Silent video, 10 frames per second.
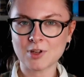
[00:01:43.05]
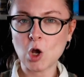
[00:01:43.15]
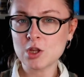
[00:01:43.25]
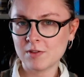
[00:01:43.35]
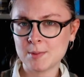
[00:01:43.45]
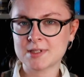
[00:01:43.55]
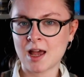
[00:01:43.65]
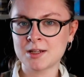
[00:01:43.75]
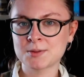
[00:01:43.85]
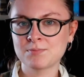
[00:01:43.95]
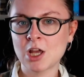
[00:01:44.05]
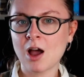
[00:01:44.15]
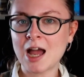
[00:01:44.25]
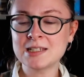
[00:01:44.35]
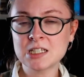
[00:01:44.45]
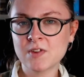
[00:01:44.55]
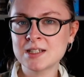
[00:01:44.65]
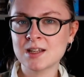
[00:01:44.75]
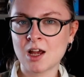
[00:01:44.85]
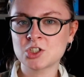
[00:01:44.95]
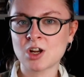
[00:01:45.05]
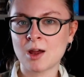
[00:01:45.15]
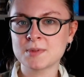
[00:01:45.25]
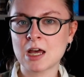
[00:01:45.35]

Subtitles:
On the flip side, identify search terms